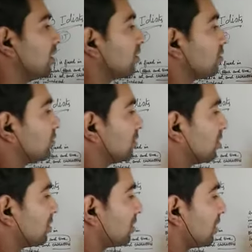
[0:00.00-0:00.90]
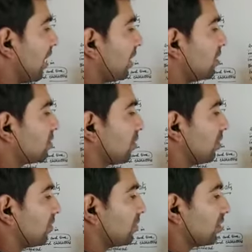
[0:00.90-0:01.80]
So this carries
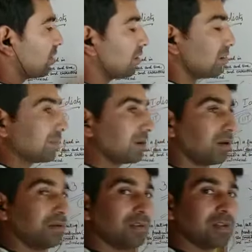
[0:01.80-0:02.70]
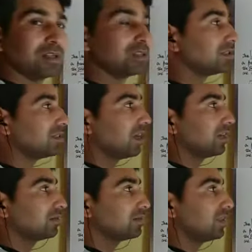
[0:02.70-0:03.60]
on for a longer period of time.